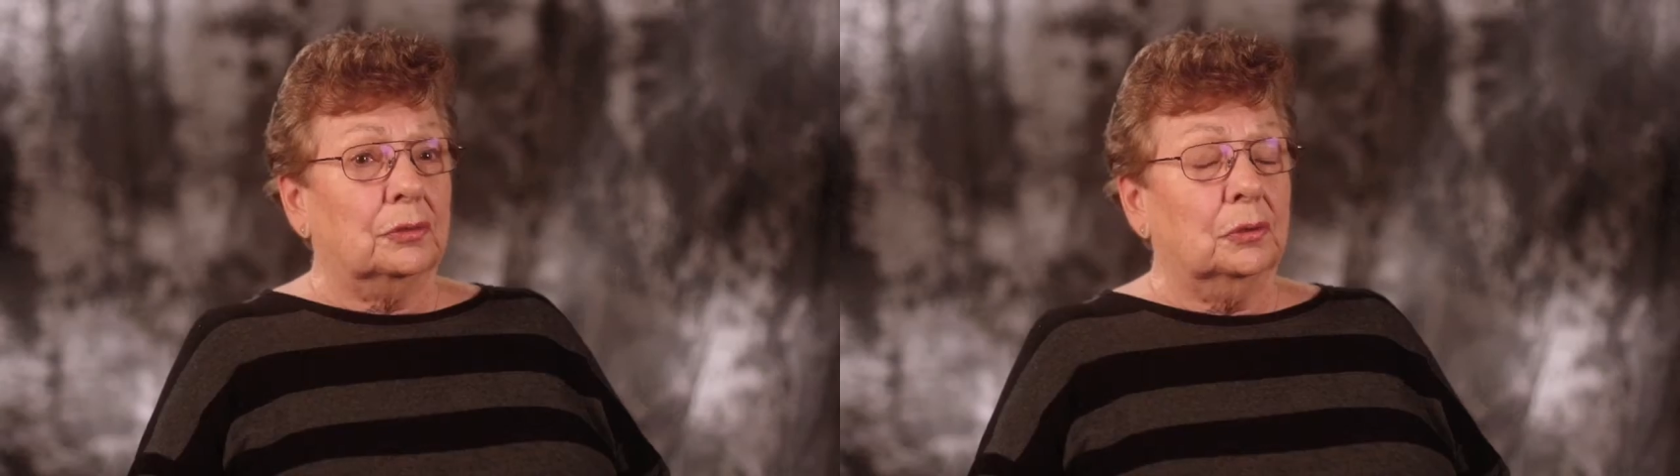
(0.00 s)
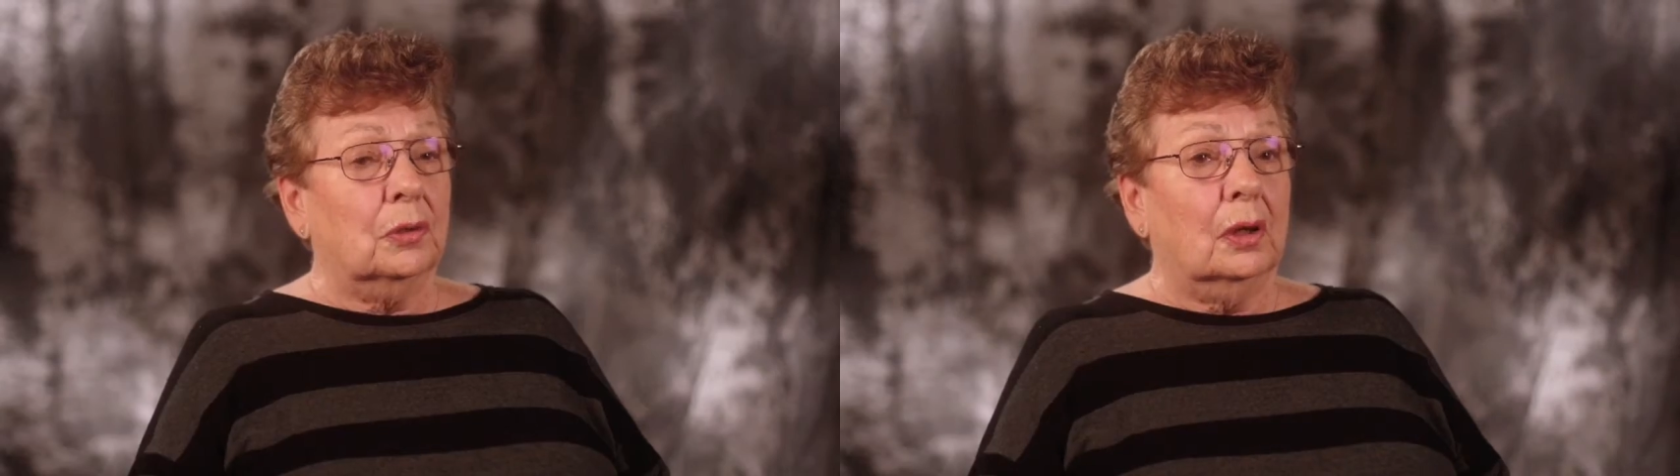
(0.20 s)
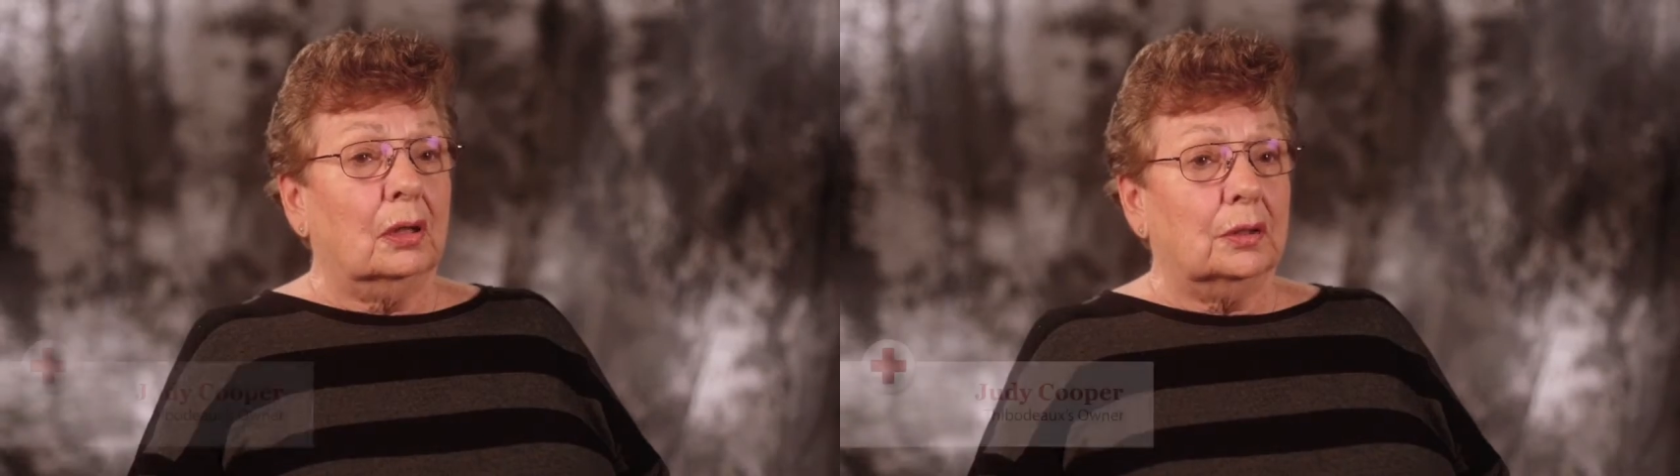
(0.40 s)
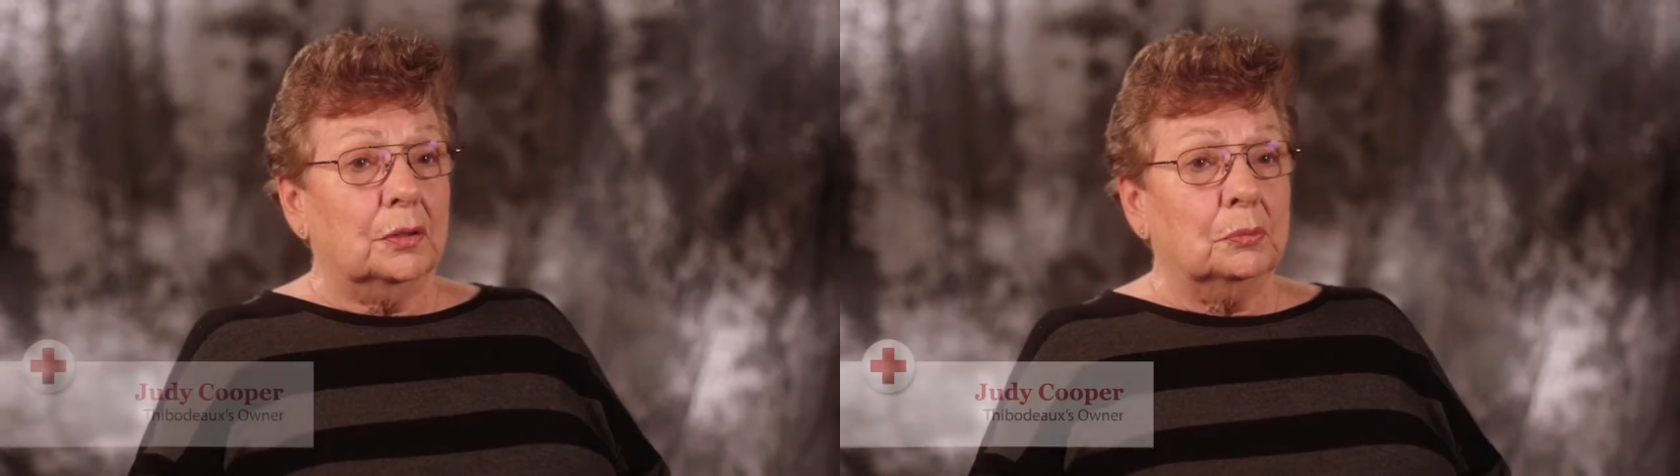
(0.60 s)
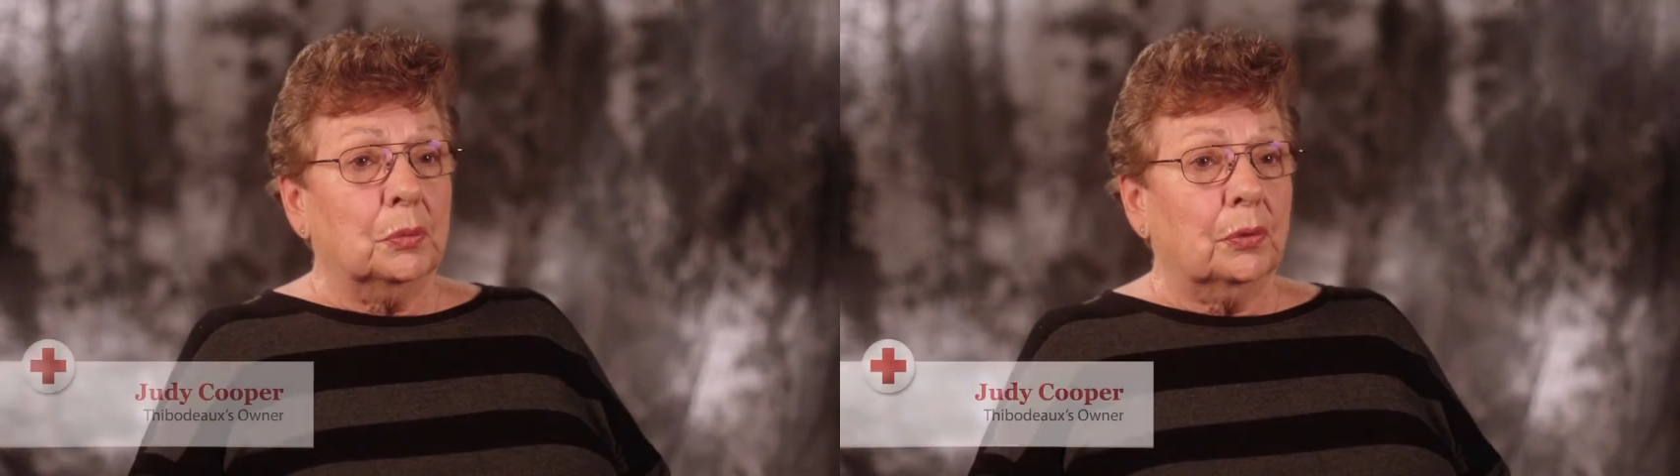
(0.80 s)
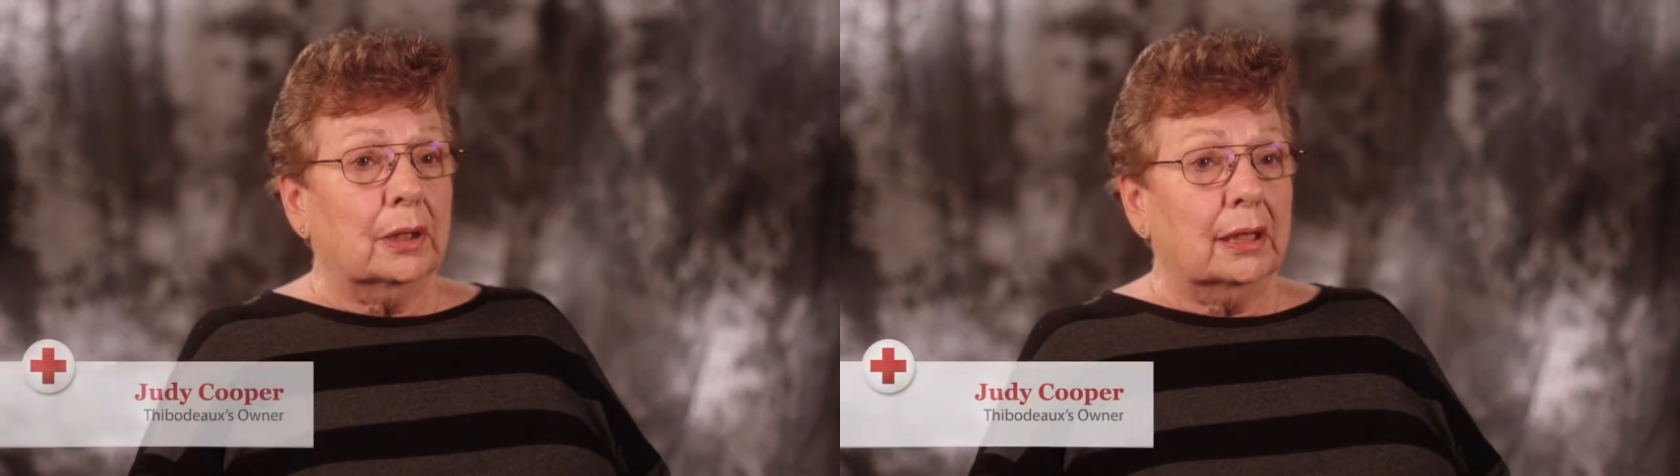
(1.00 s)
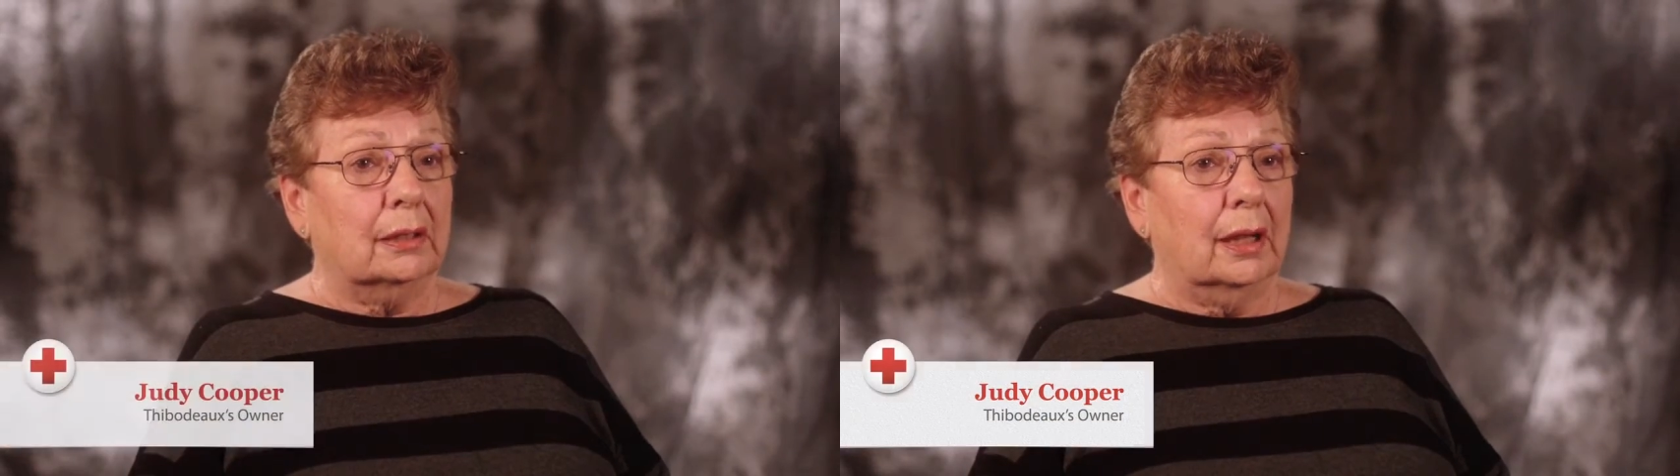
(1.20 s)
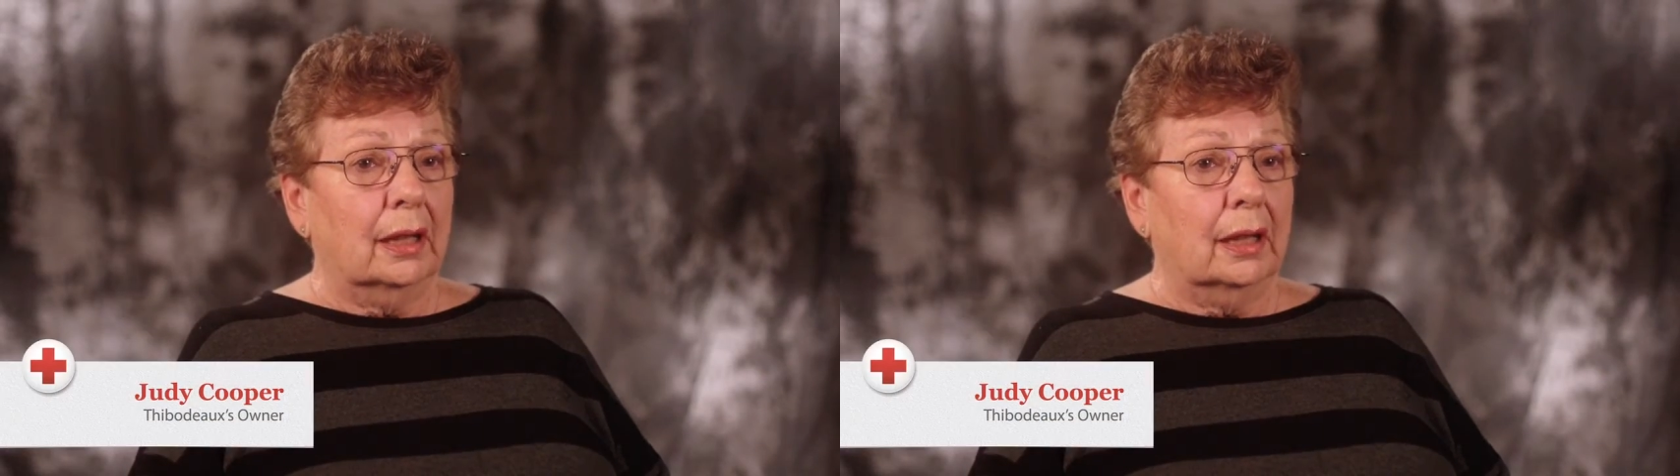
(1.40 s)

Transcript: 2 o'clock in the morning,